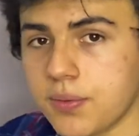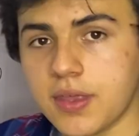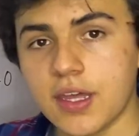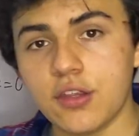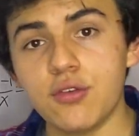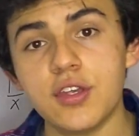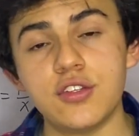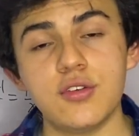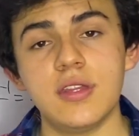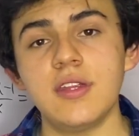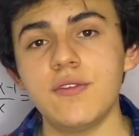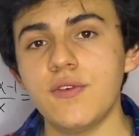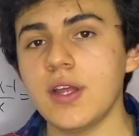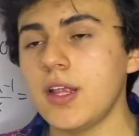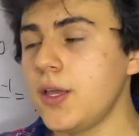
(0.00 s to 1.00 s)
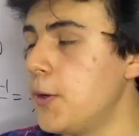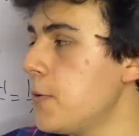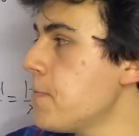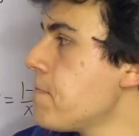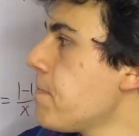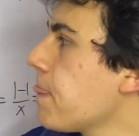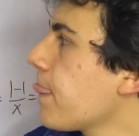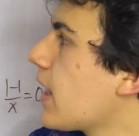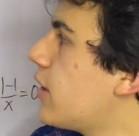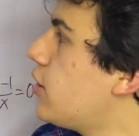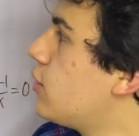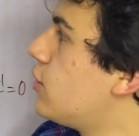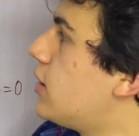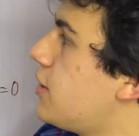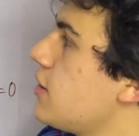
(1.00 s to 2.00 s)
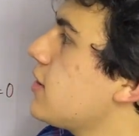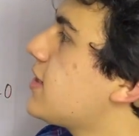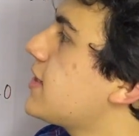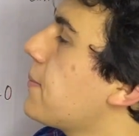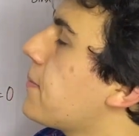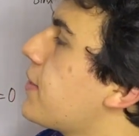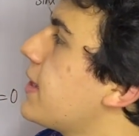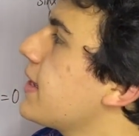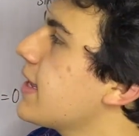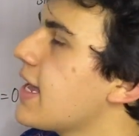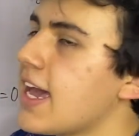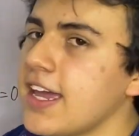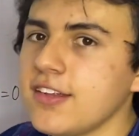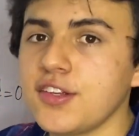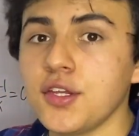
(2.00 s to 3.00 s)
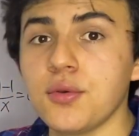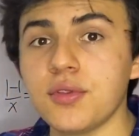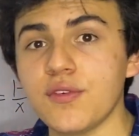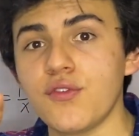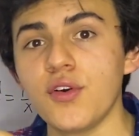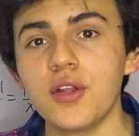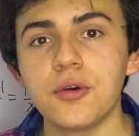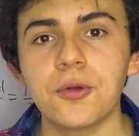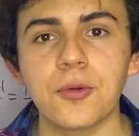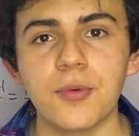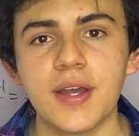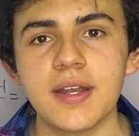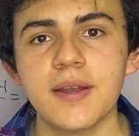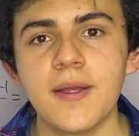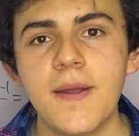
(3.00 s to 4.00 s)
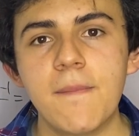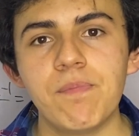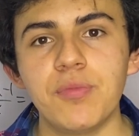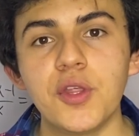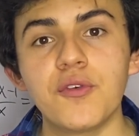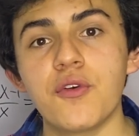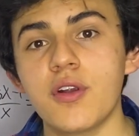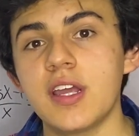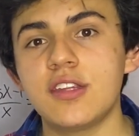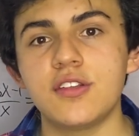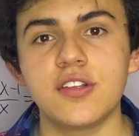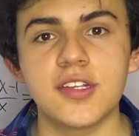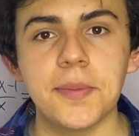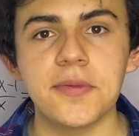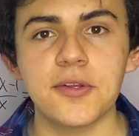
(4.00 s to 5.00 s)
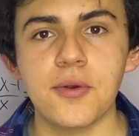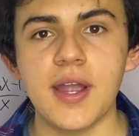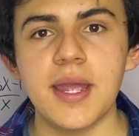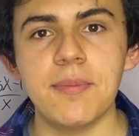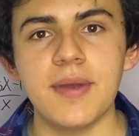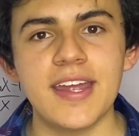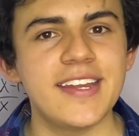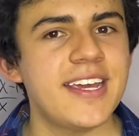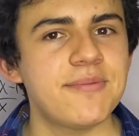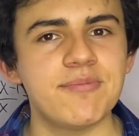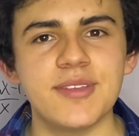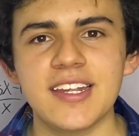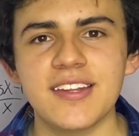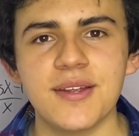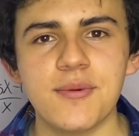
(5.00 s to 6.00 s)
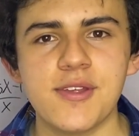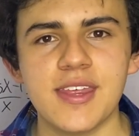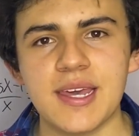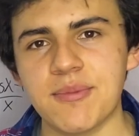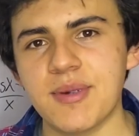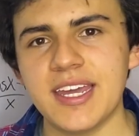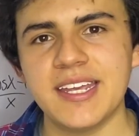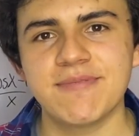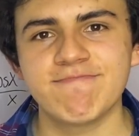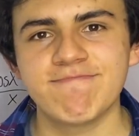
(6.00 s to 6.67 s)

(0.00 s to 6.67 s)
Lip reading: that you enjoyed this video, you learned something, and see you in the following one. Don't forget to subscribe, and yeah, that's everything. Bye.